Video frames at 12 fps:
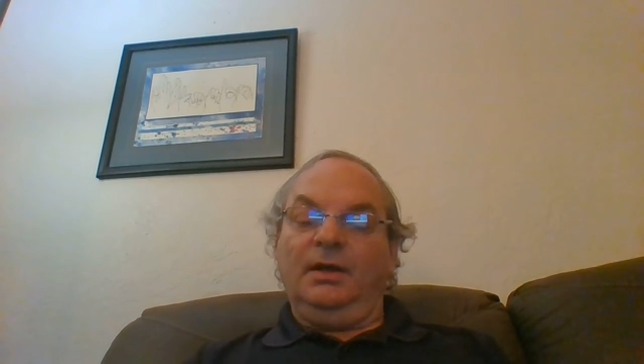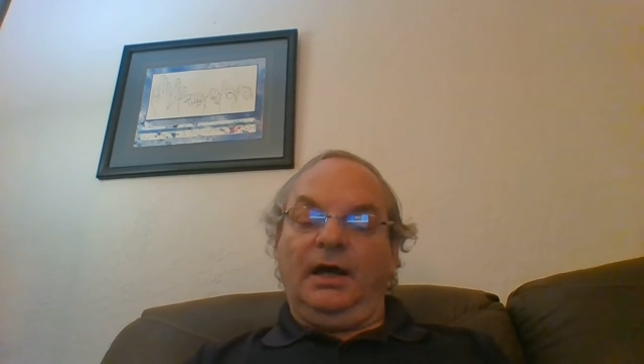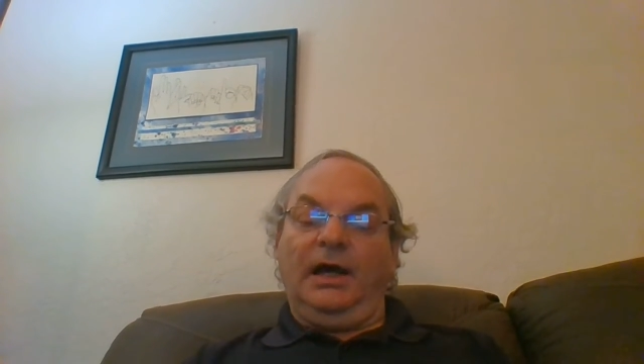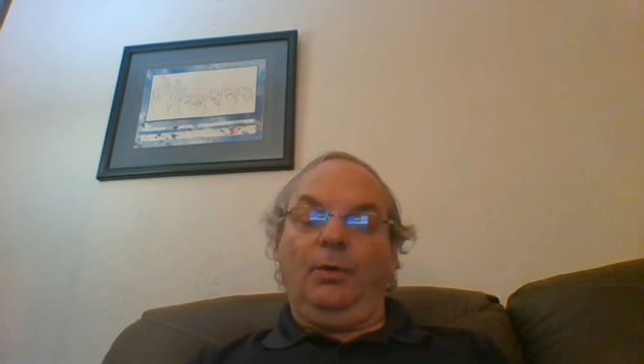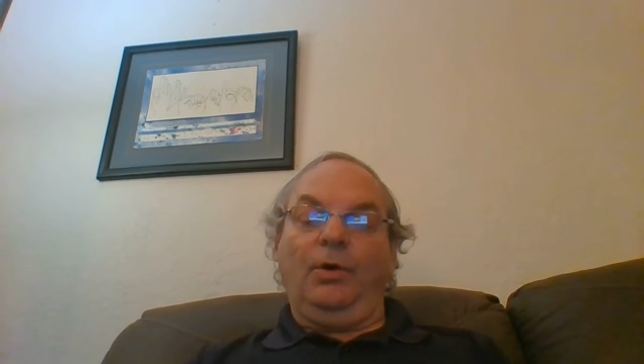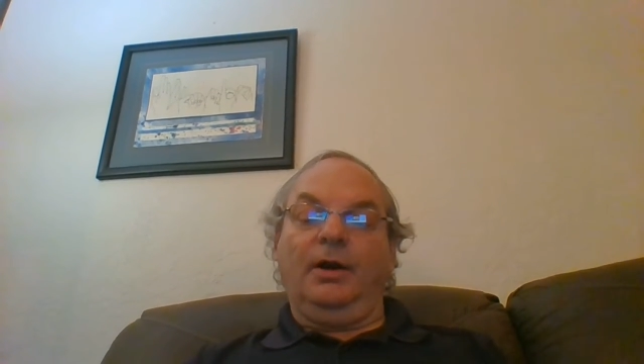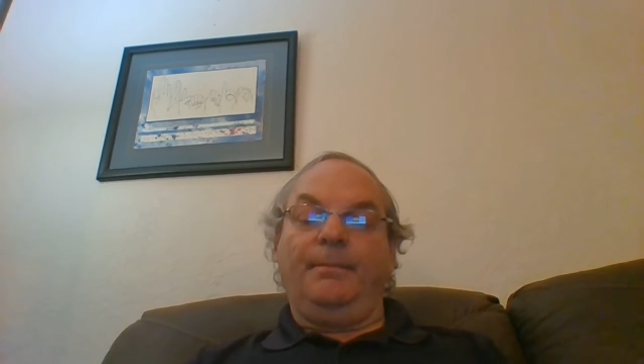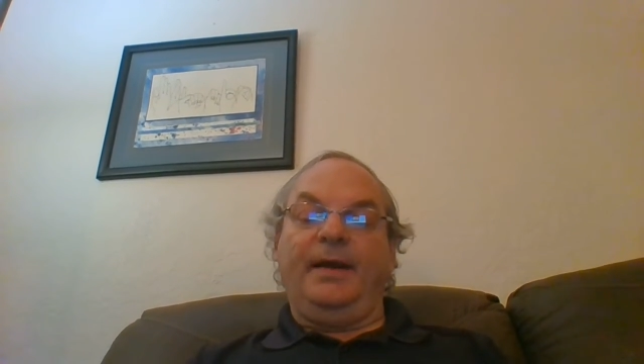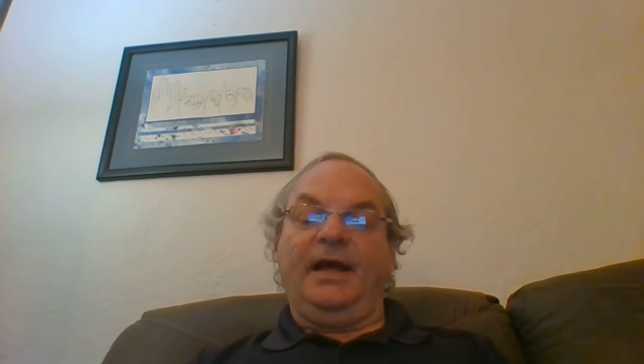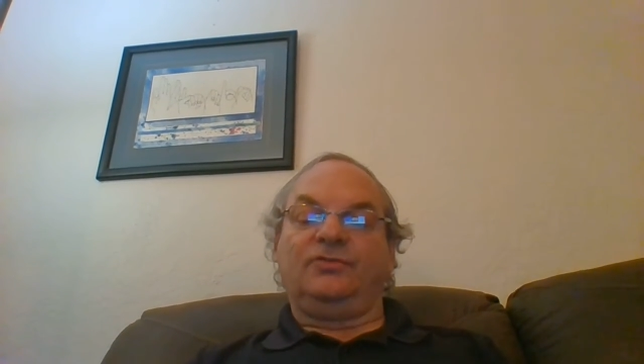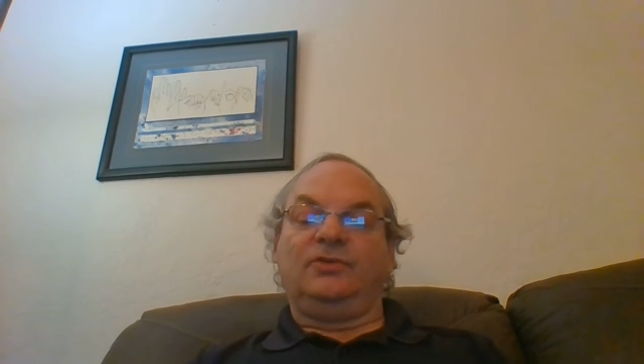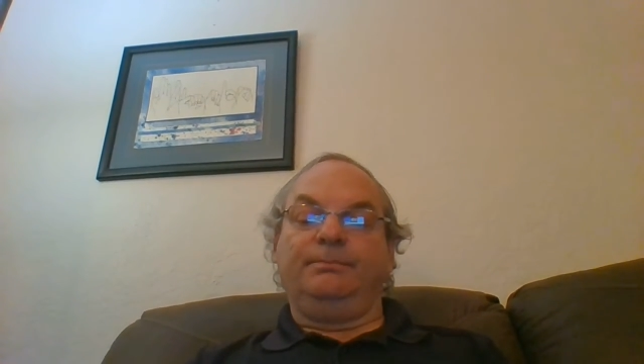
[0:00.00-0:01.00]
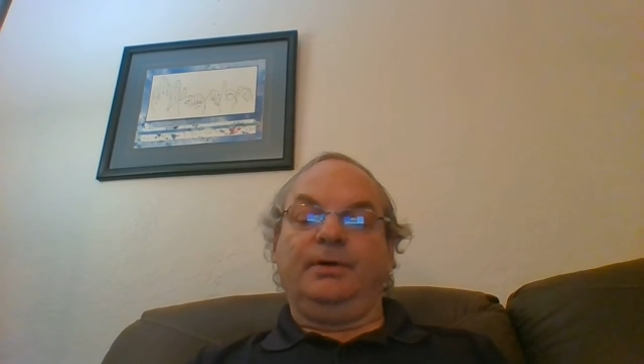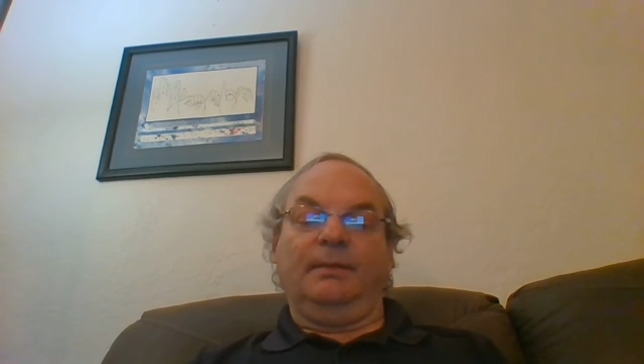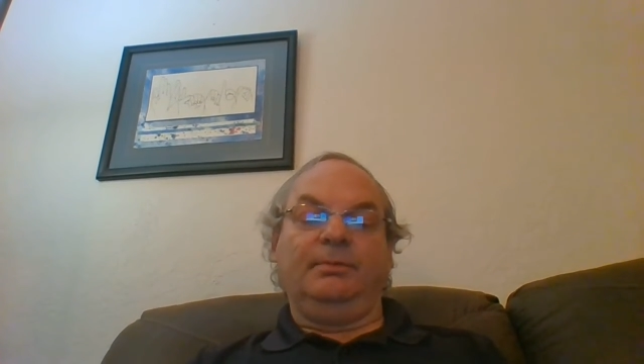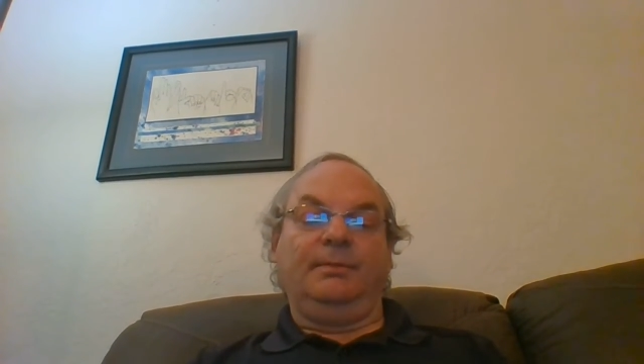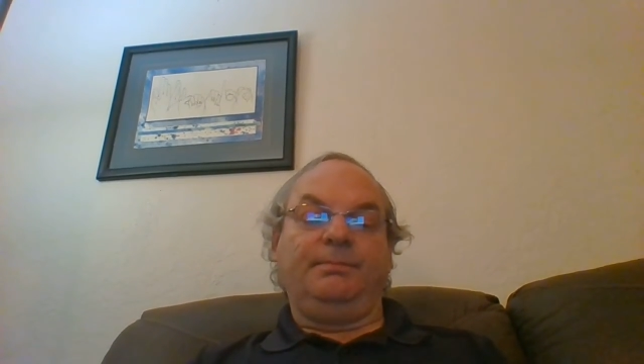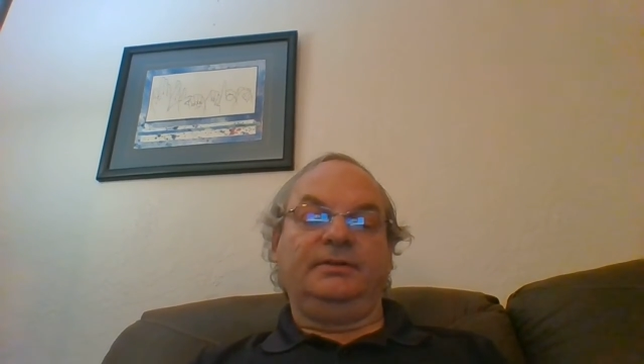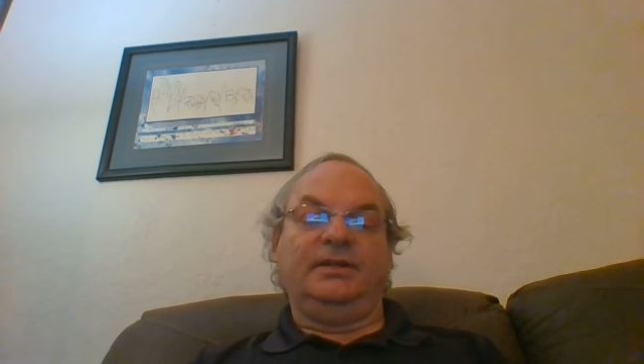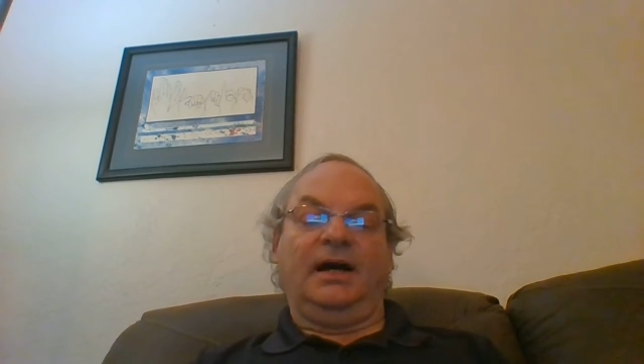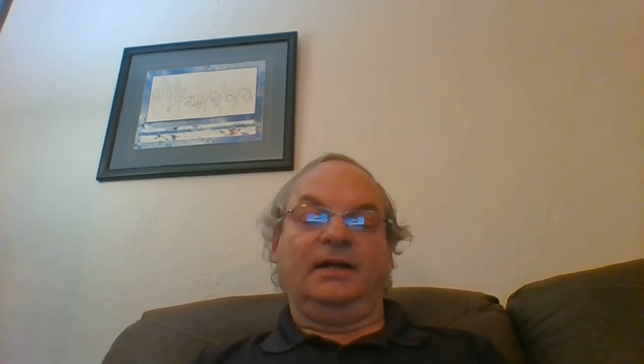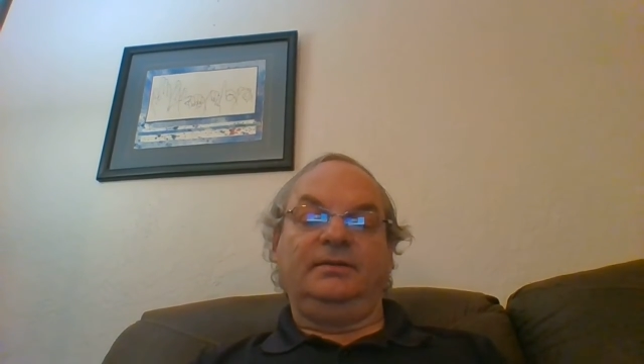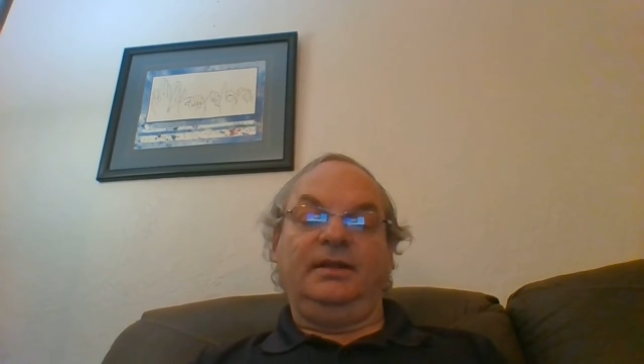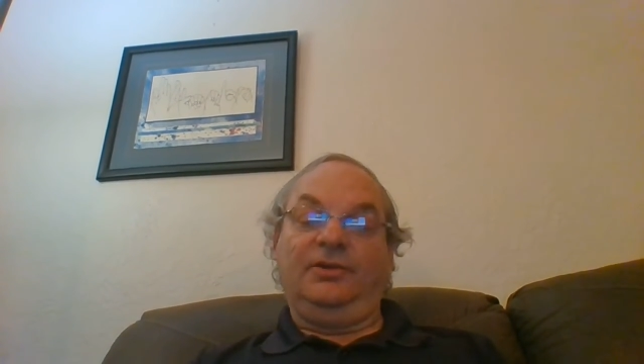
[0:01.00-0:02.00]
I wear a mask in public, but
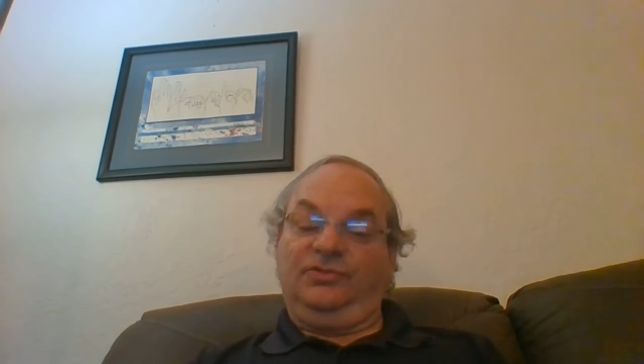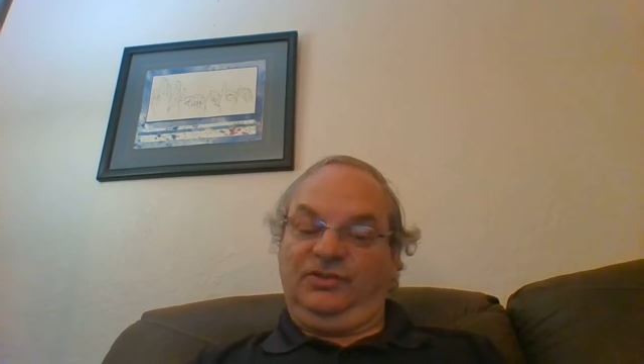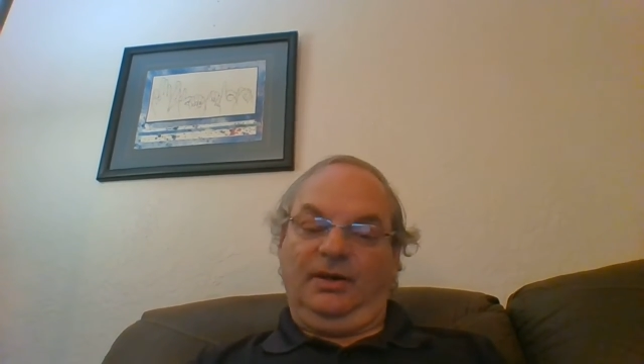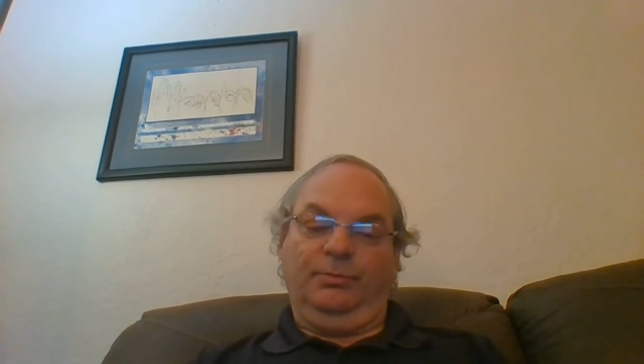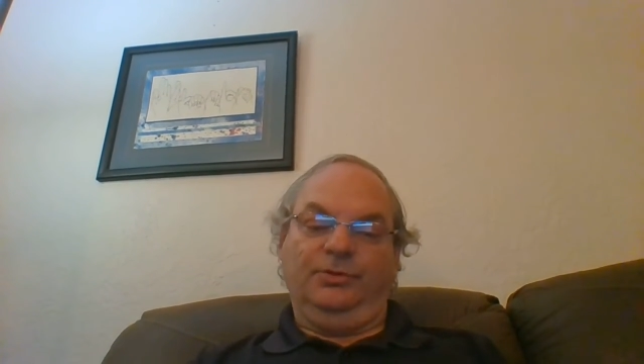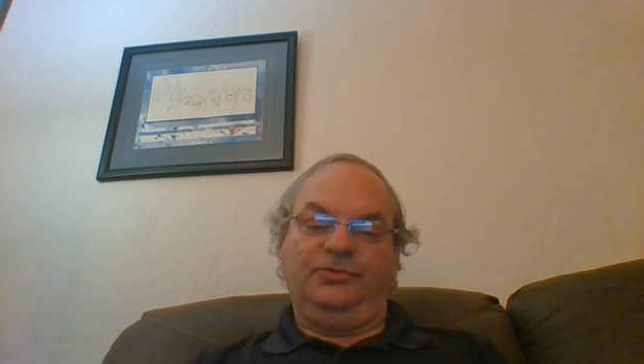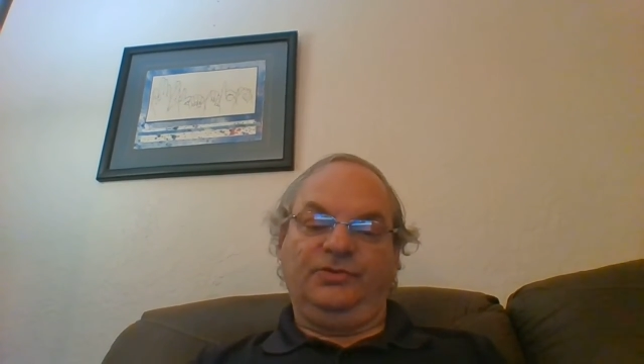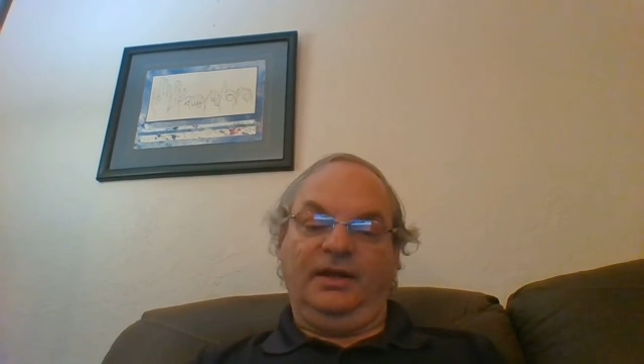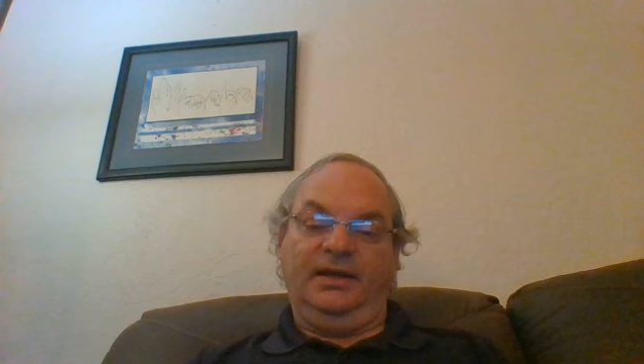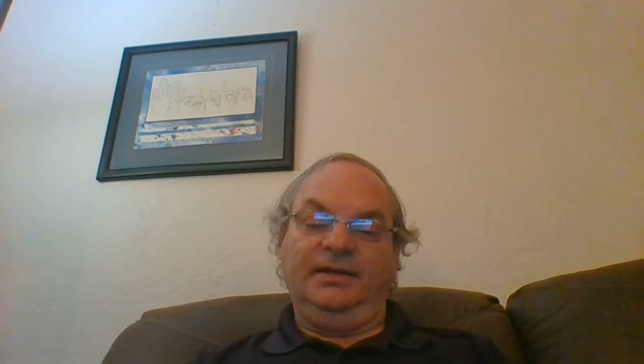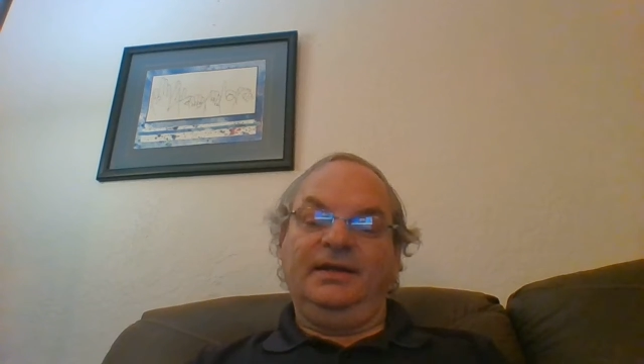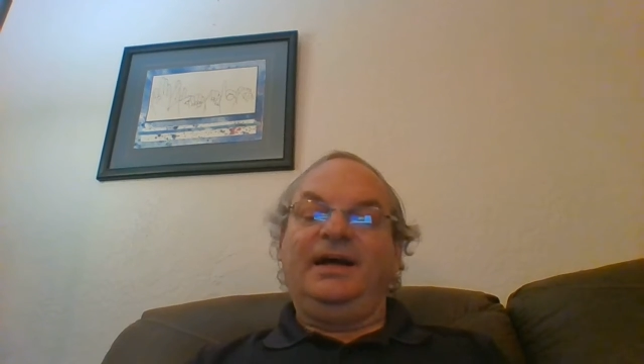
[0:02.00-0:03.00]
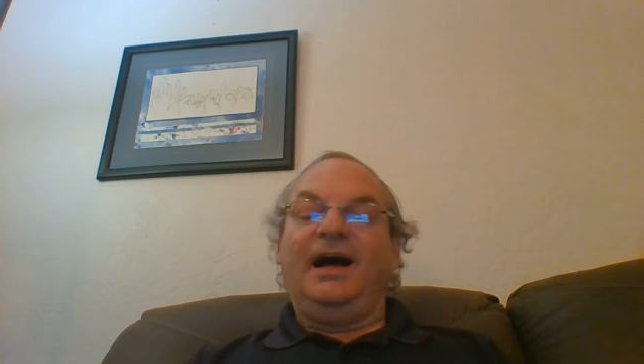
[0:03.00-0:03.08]
not, as some would say,